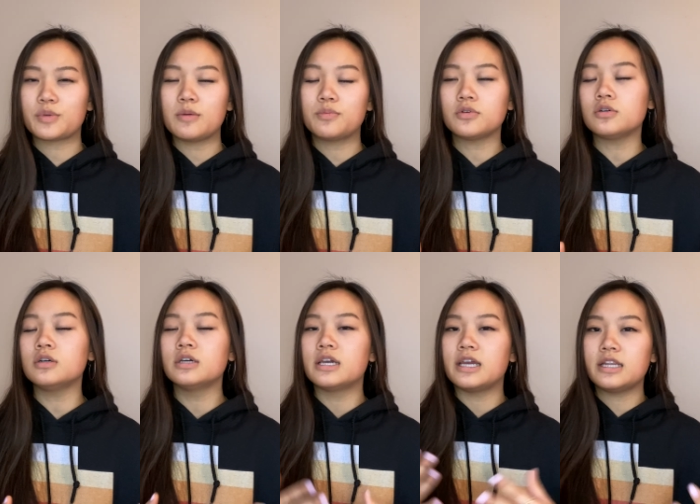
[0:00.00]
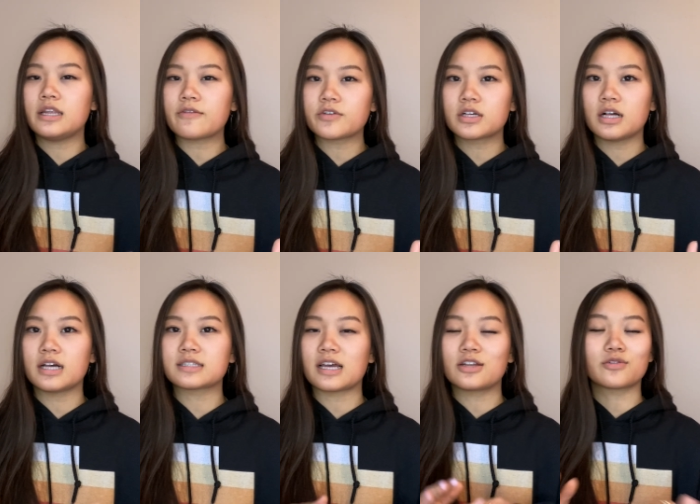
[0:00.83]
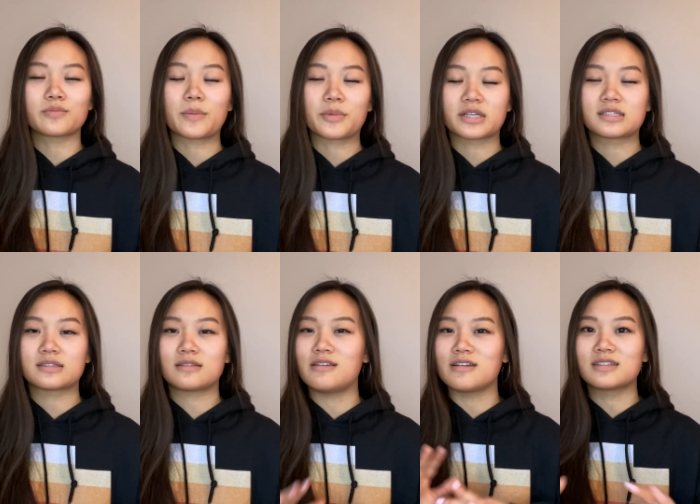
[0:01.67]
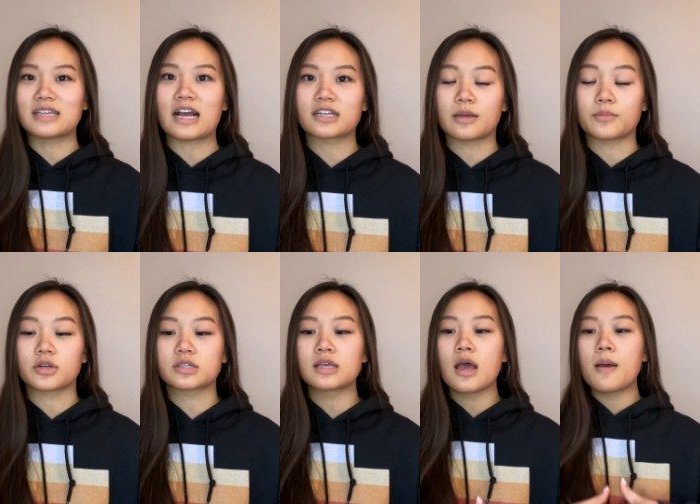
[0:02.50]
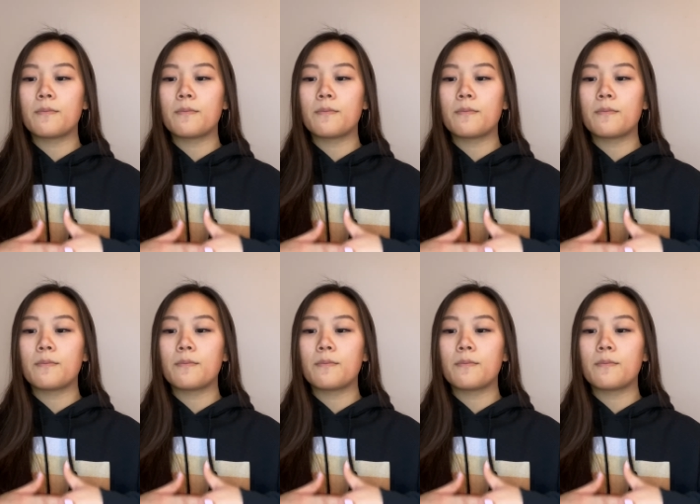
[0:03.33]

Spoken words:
people in every class. I don't remember the exact numbers,